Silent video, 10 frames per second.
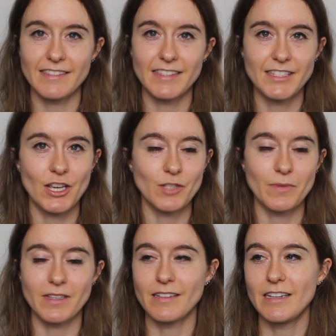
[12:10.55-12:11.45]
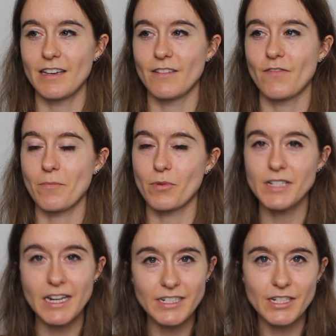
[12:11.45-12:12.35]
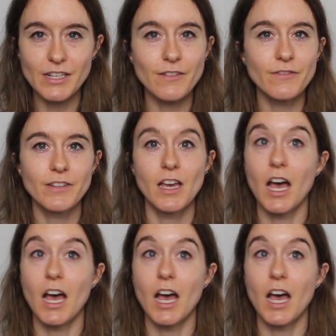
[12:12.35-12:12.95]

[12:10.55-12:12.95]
This tells me if I'm productive,